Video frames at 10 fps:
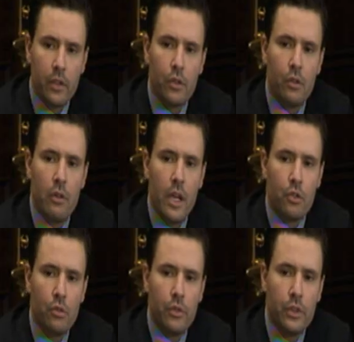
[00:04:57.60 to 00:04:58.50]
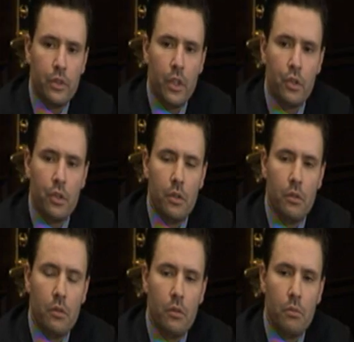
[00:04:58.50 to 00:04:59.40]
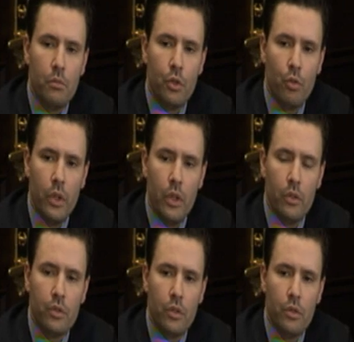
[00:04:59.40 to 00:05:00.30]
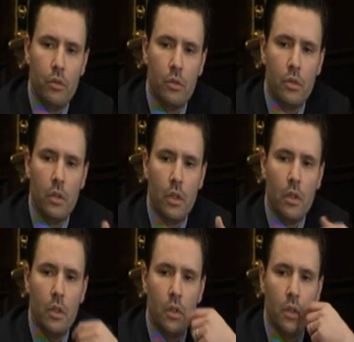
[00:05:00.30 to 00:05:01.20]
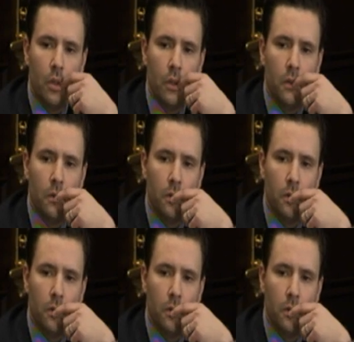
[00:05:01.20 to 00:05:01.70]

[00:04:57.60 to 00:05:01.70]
that there's a rational distinction between those two? I do.